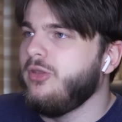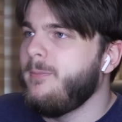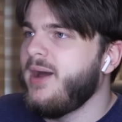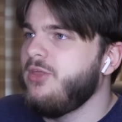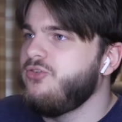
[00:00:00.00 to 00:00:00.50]
the
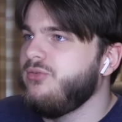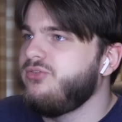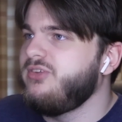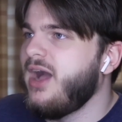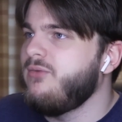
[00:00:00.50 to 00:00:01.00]
manager of
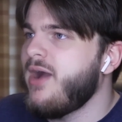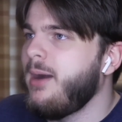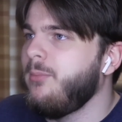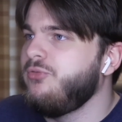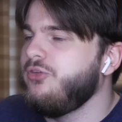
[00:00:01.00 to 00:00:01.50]

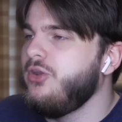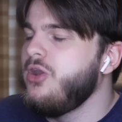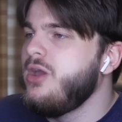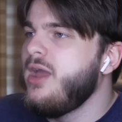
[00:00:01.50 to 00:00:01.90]
Southampton.